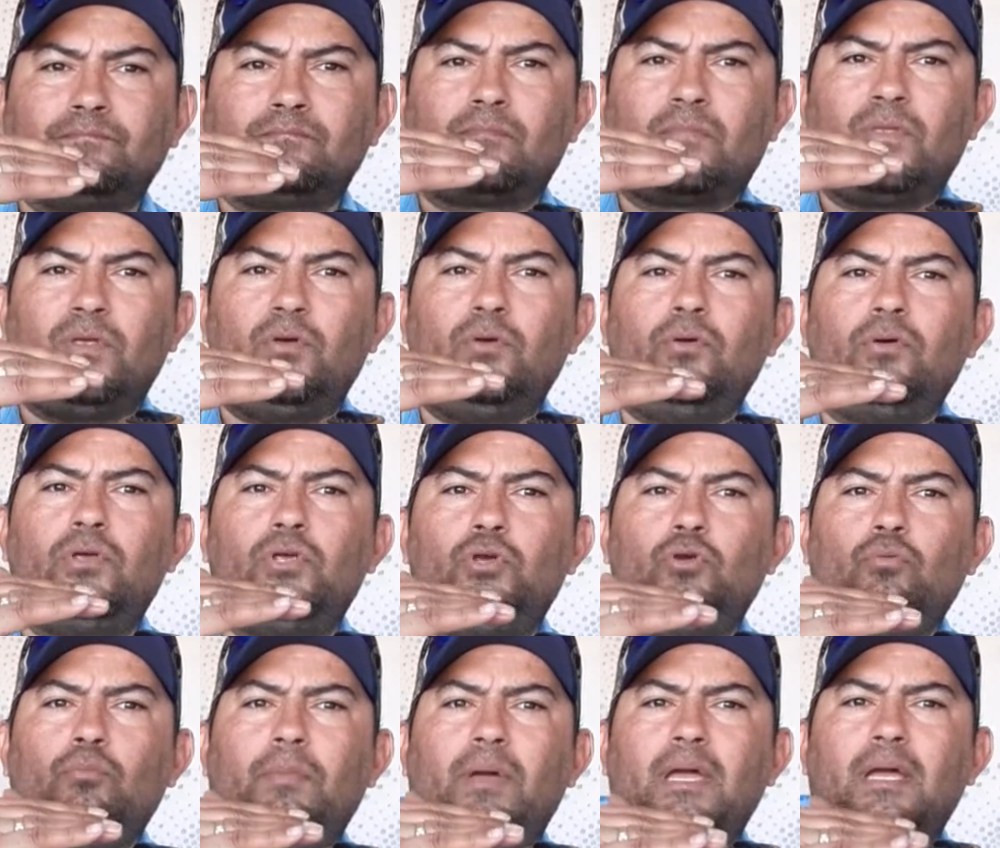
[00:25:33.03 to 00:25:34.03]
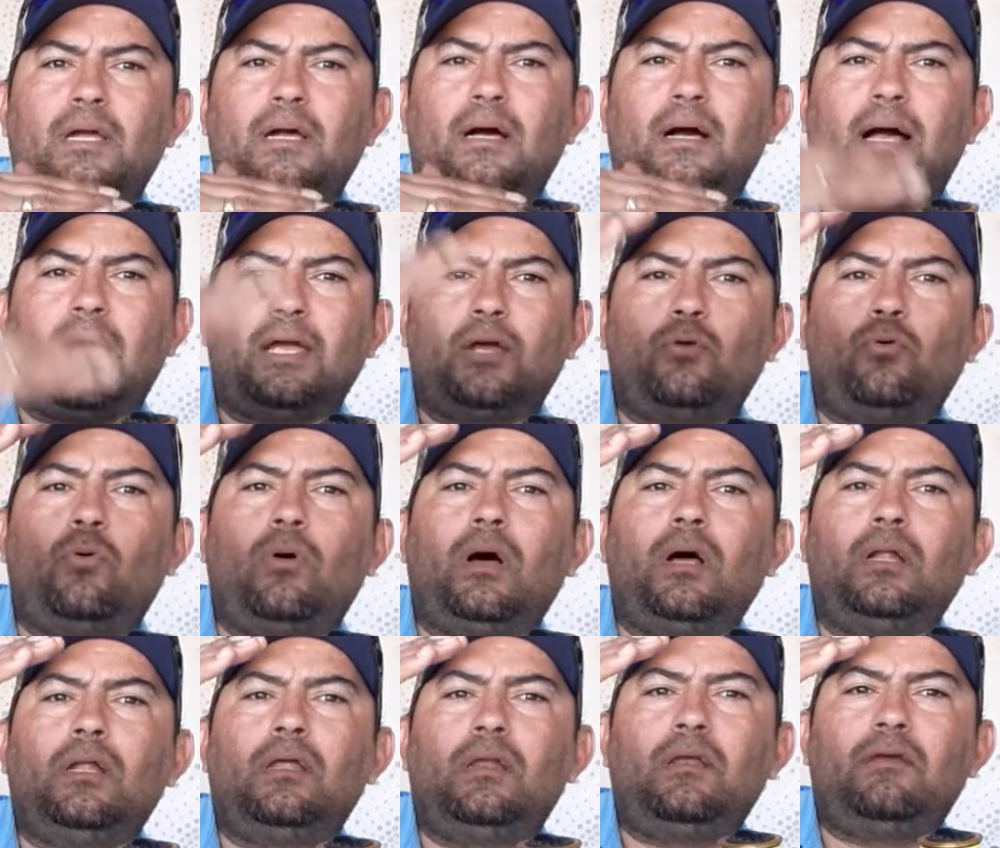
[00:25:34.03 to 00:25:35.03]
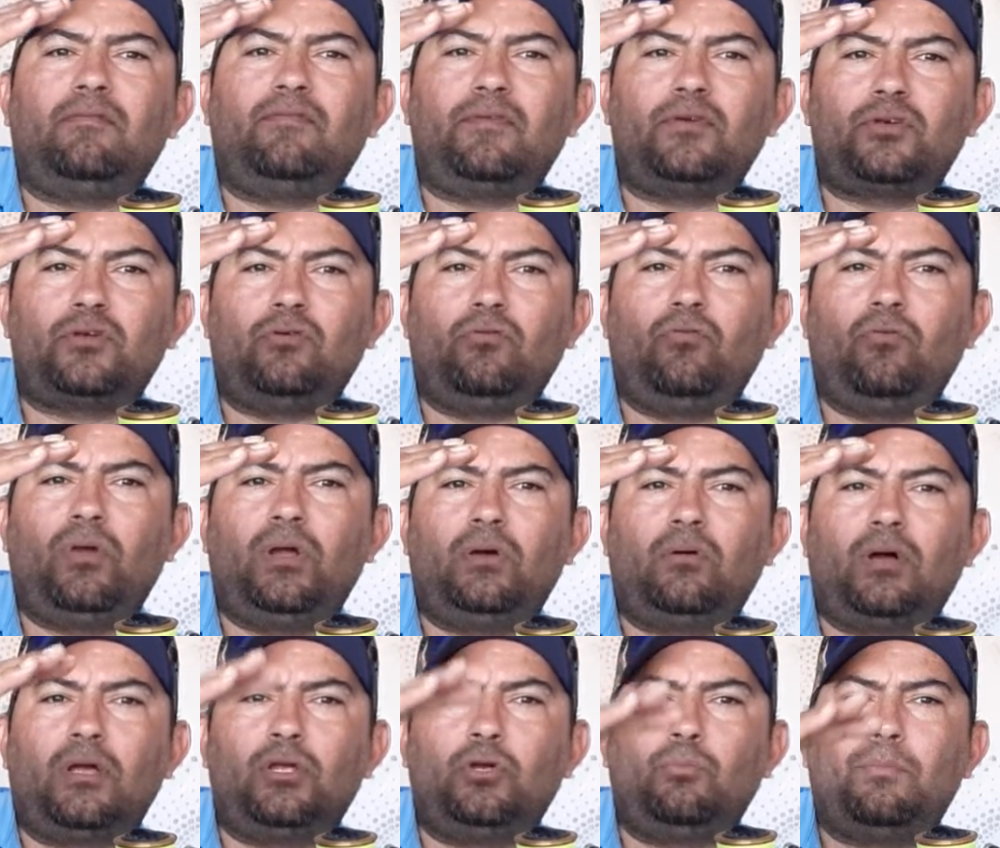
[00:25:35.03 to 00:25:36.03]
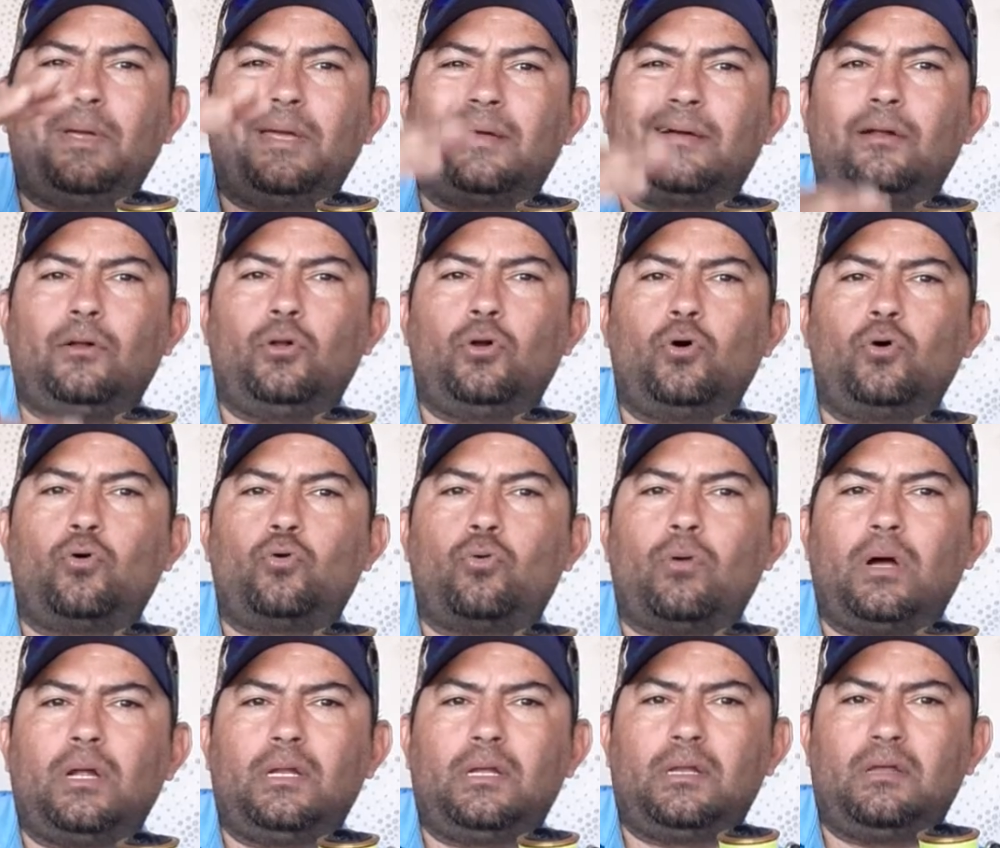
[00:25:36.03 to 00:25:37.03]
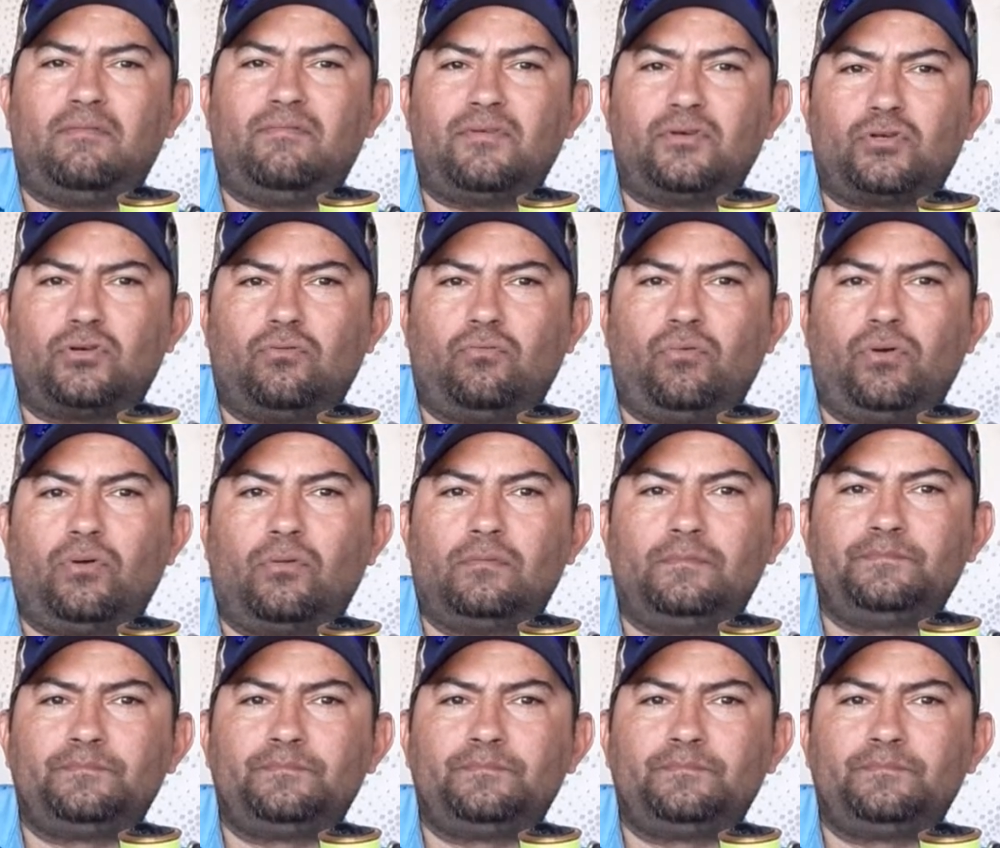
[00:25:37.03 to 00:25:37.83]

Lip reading: you make a high quality fishing reel and you make a low quality fishing reel.